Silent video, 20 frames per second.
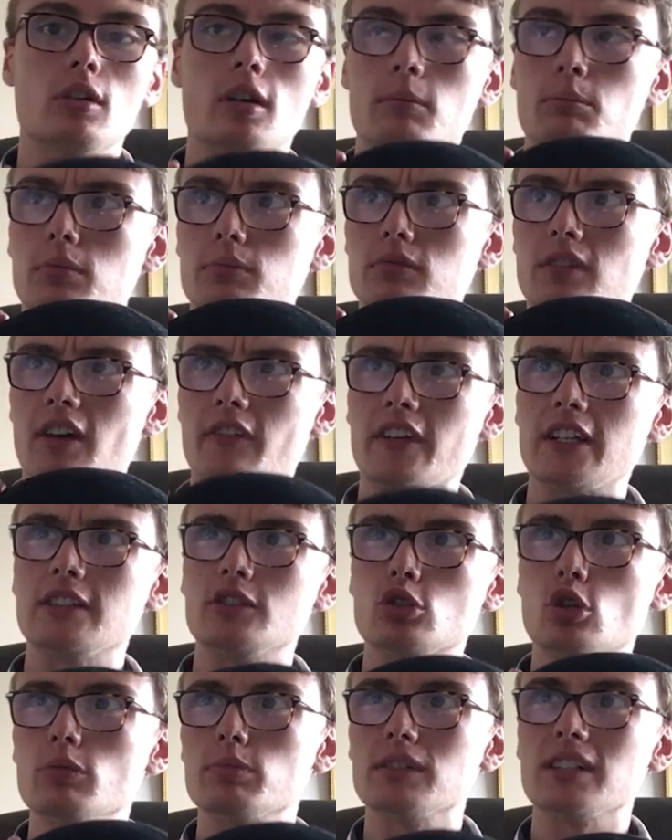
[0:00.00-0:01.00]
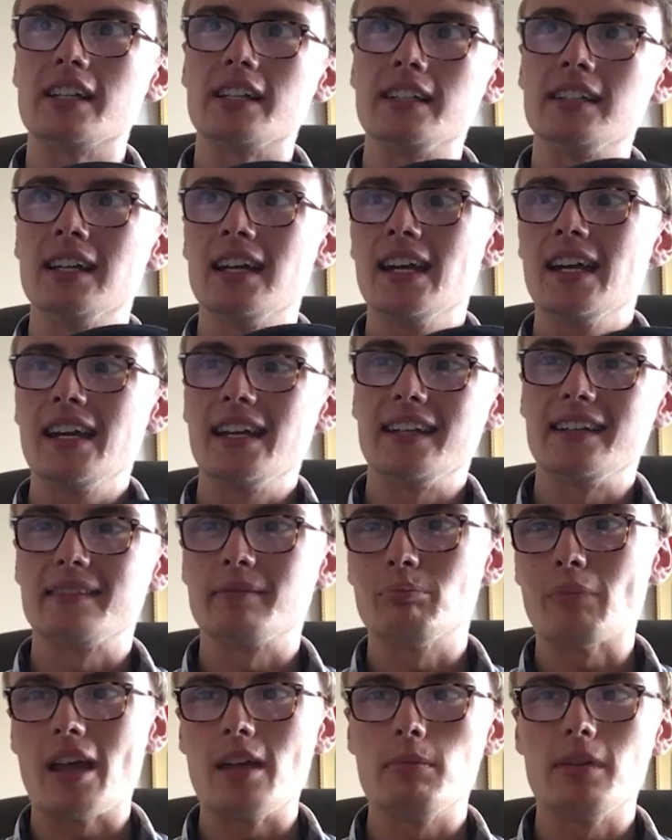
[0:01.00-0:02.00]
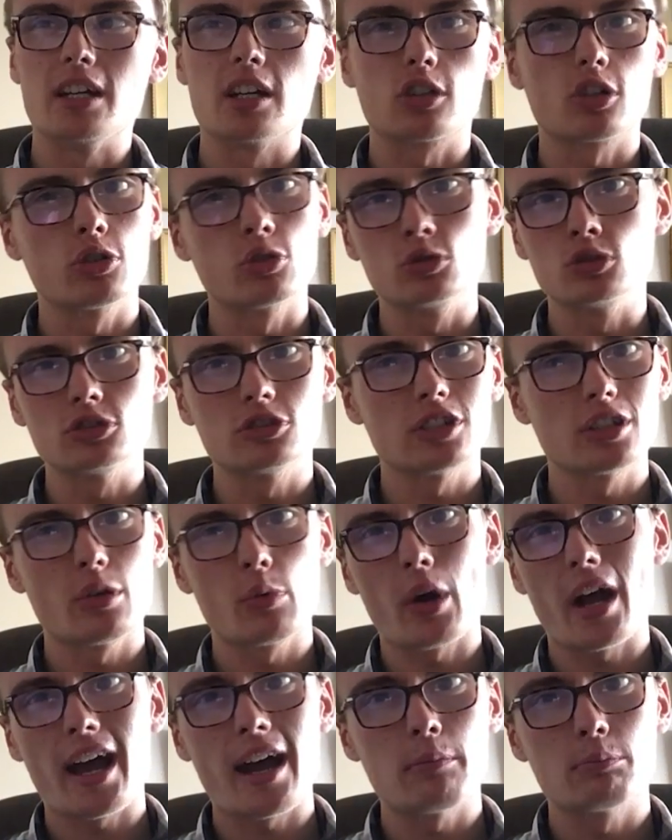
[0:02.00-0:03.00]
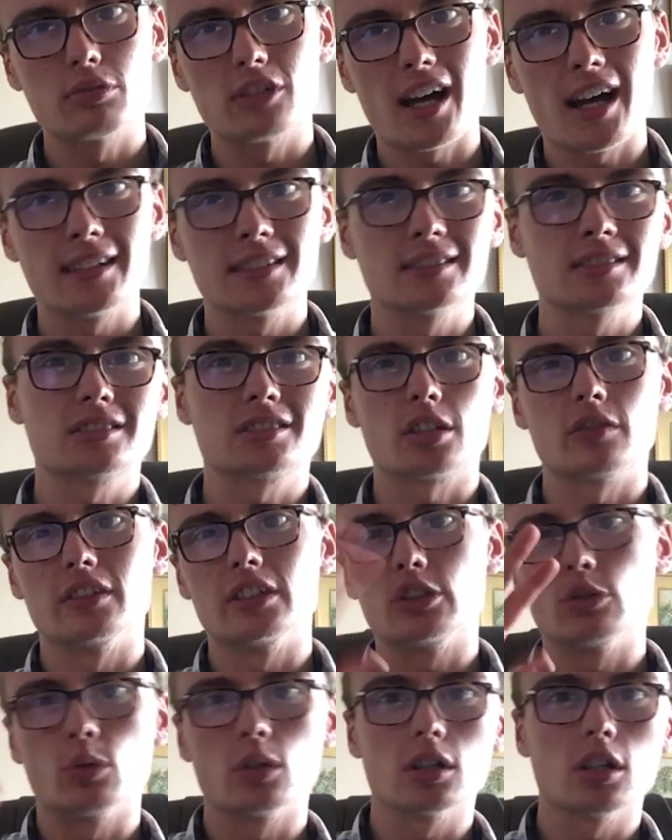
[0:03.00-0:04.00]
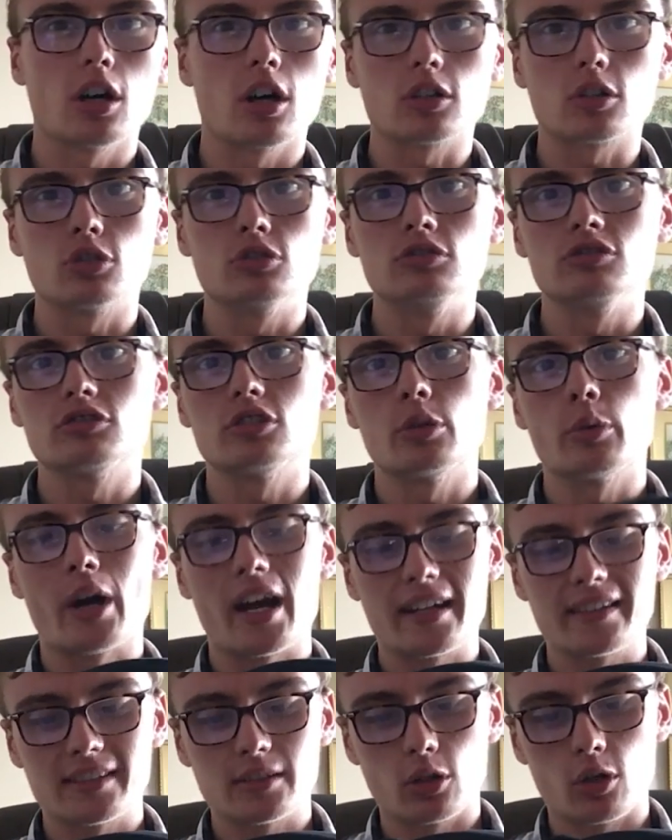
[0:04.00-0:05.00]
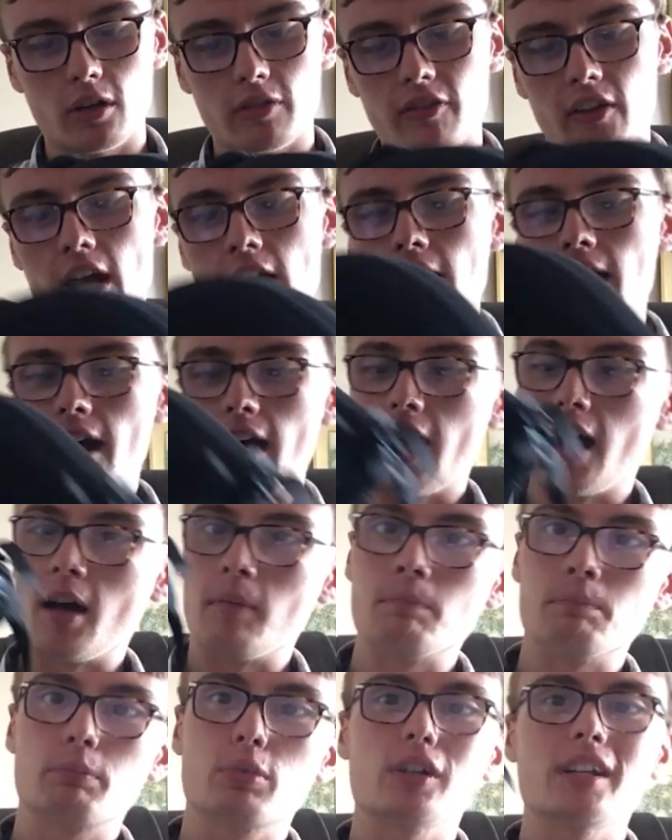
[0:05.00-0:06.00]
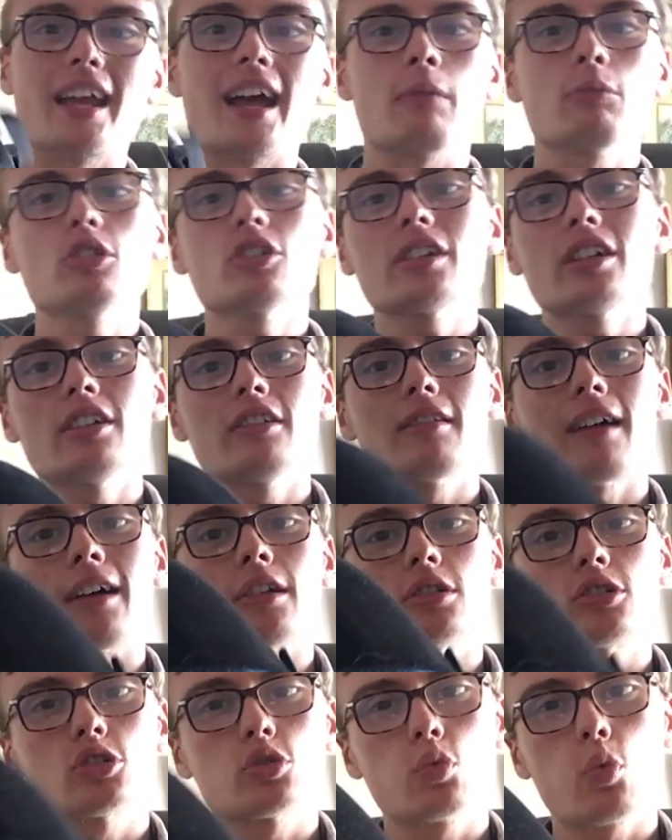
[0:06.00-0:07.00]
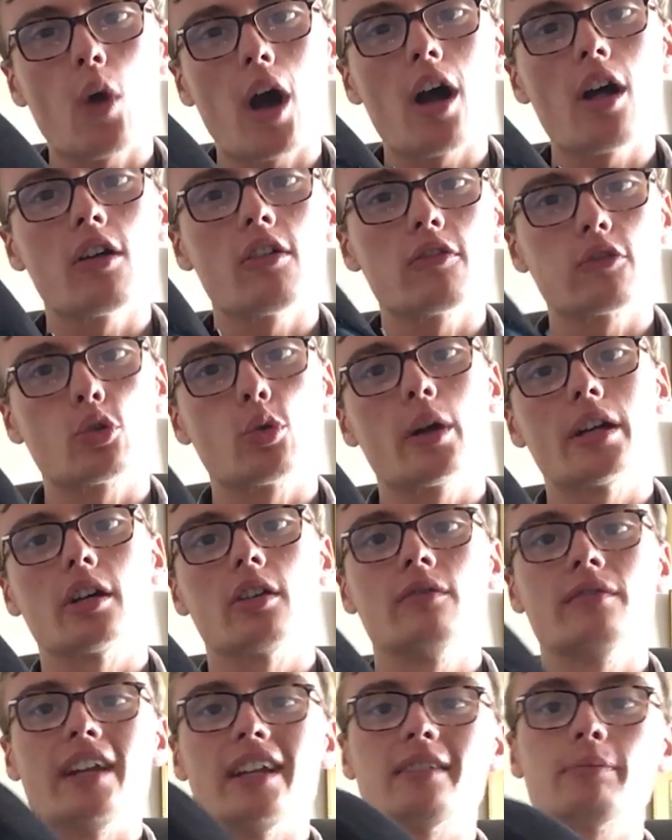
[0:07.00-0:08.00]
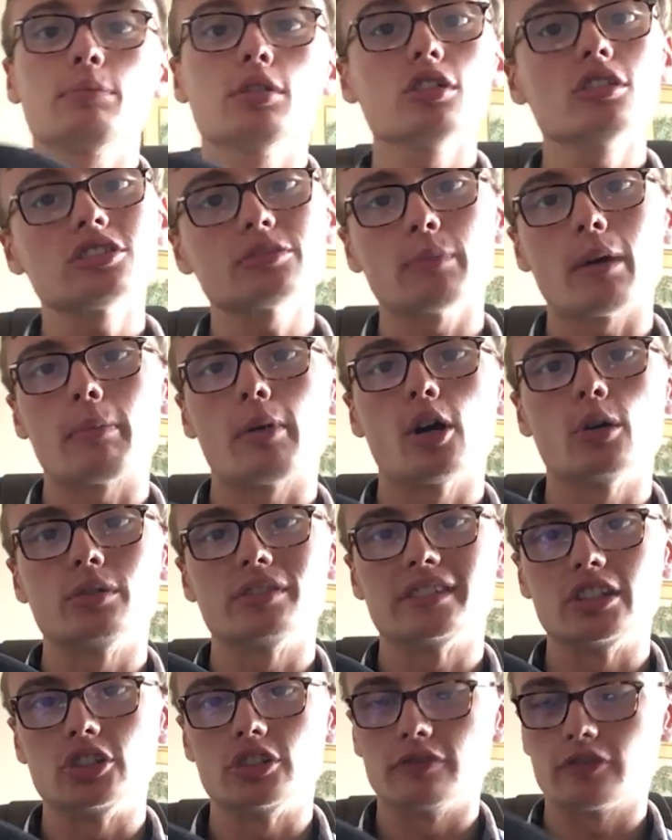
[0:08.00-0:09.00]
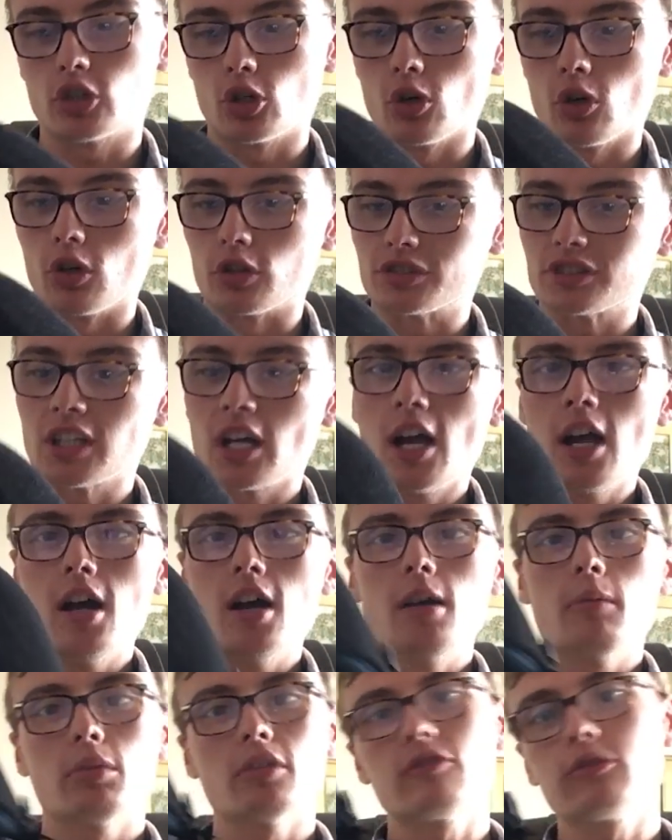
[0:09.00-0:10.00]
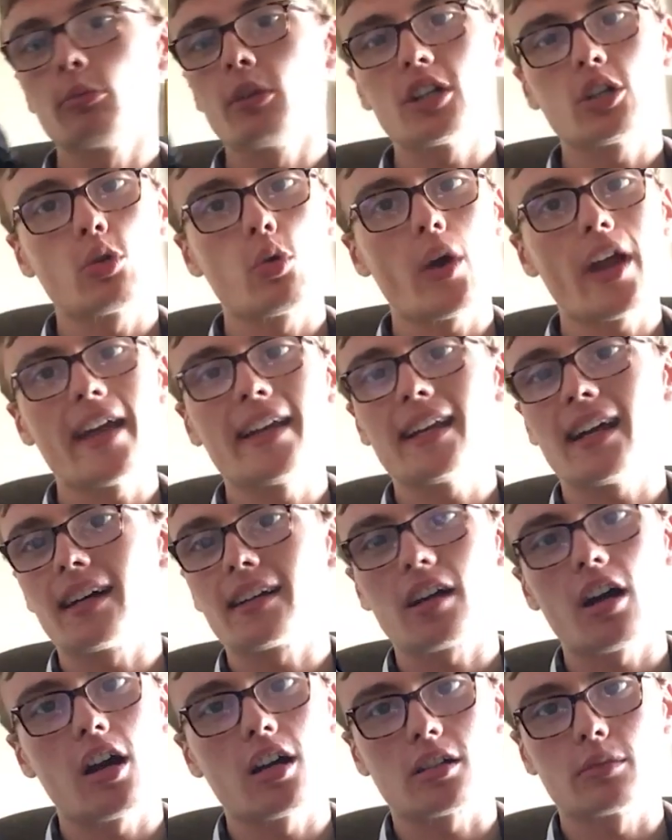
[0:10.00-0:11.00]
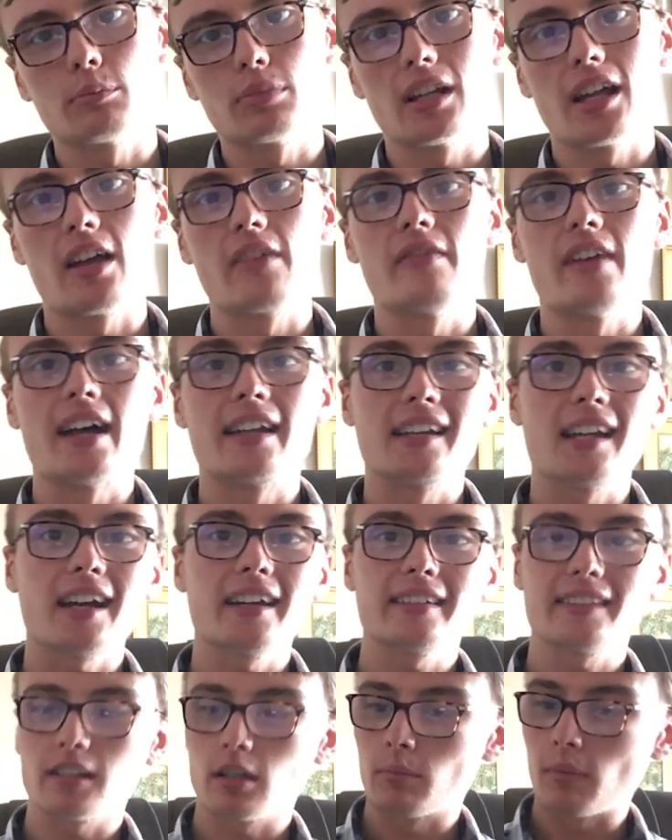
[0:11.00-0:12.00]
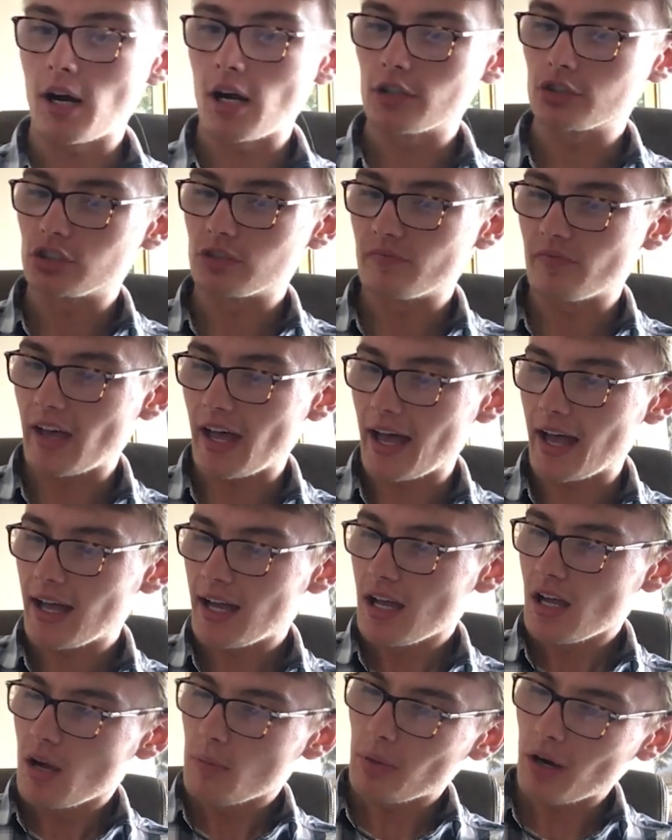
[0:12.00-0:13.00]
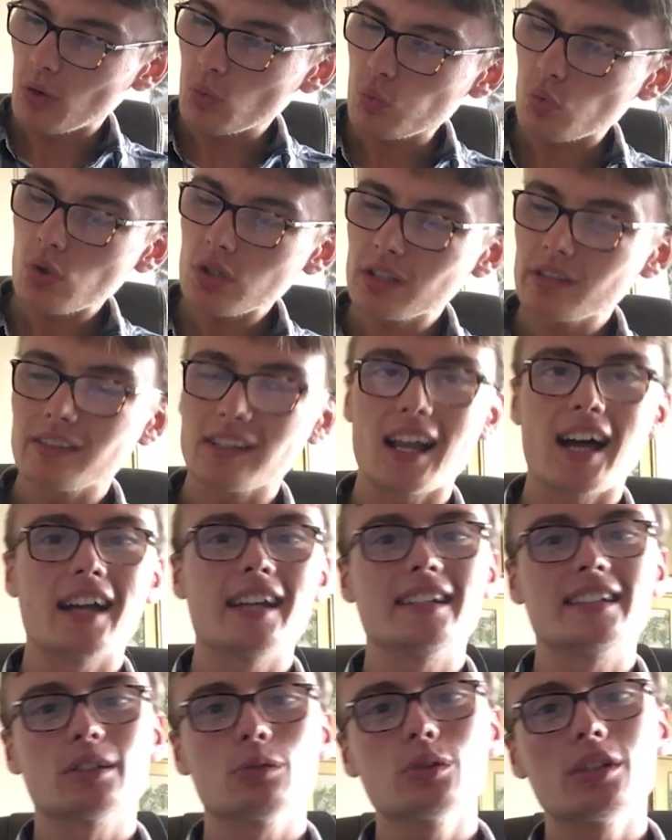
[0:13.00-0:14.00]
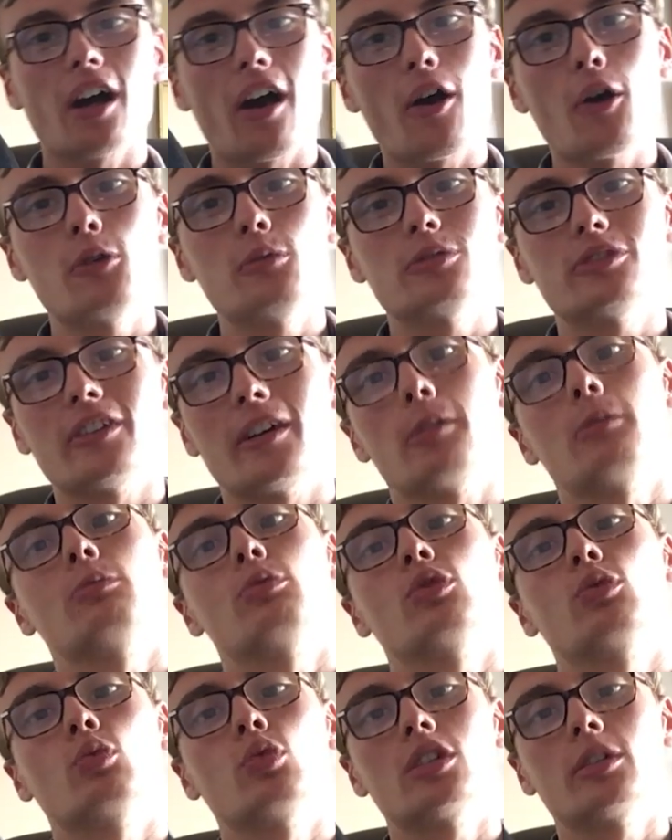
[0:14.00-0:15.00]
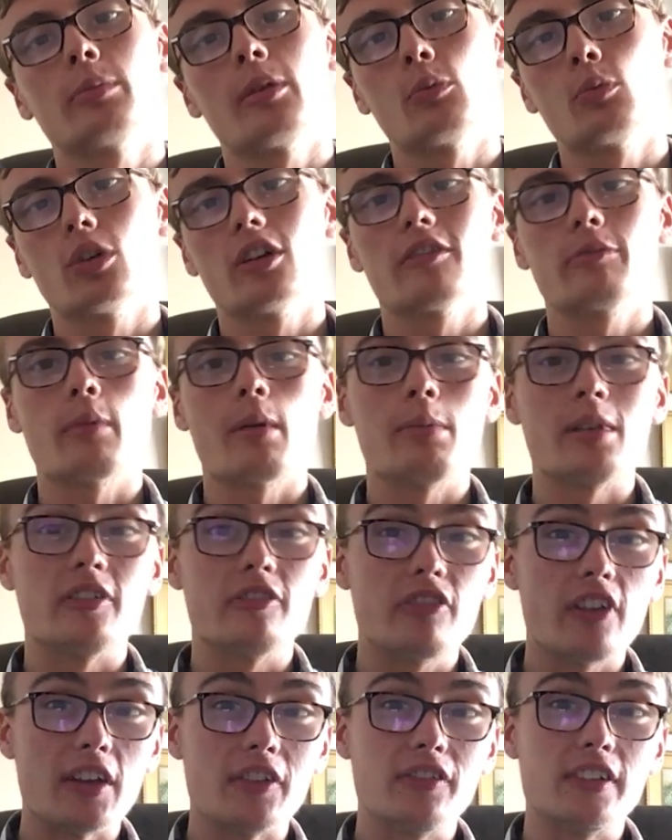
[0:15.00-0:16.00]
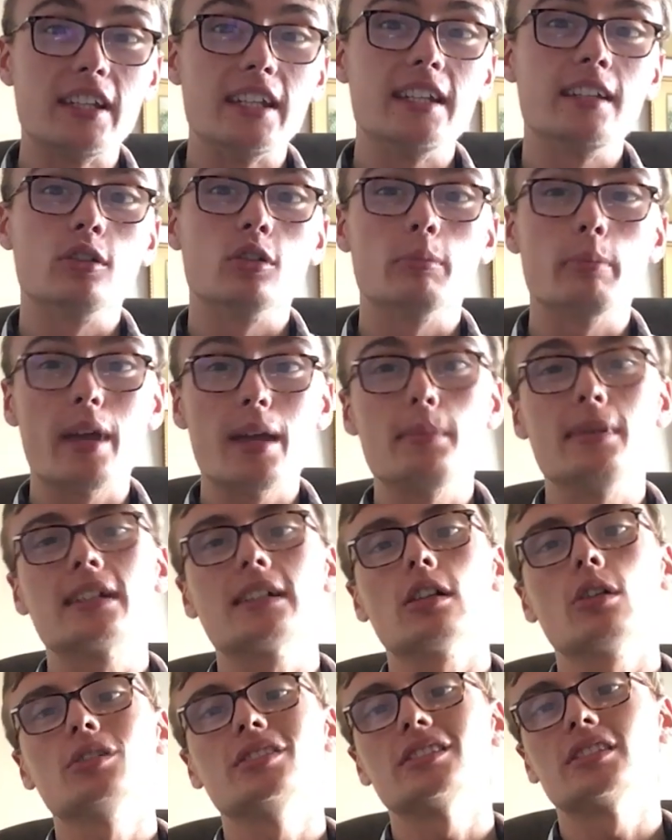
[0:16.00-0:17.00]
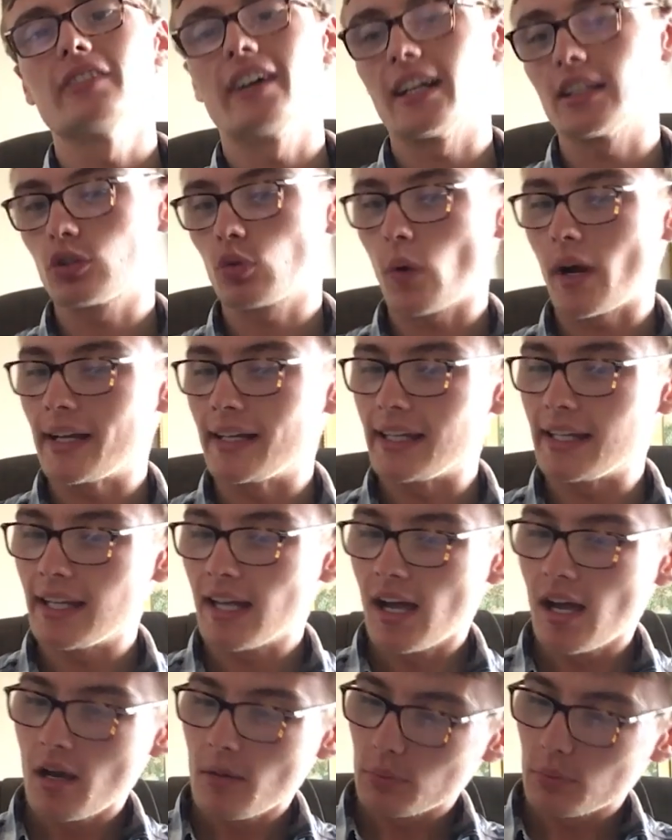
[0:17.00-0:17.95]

Uh, I think Dublin is maybe a country wear brand, so we do a lot of country wear stuff. Um, but yeah, I'm looking at around 12 quid on this, plus my postage of course. But from a quid, I can't complain there. Nice little margin there. But I would have liked, I would have hoped it would have been worth maybe 15 or maybe close to that 20.